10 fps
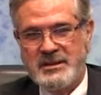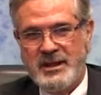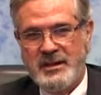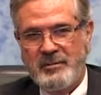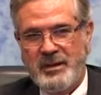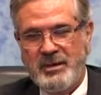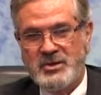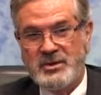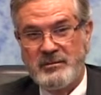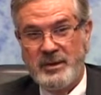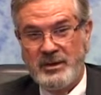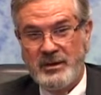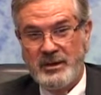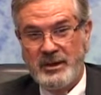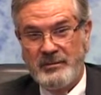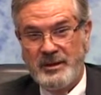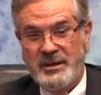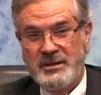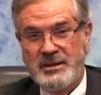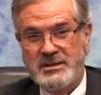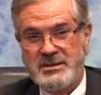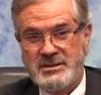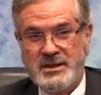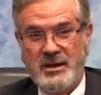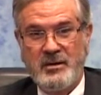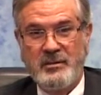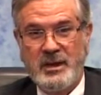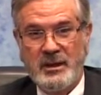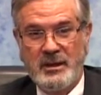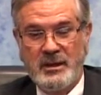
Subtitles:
that maybe I shouldn't be doing it, but it did scare me,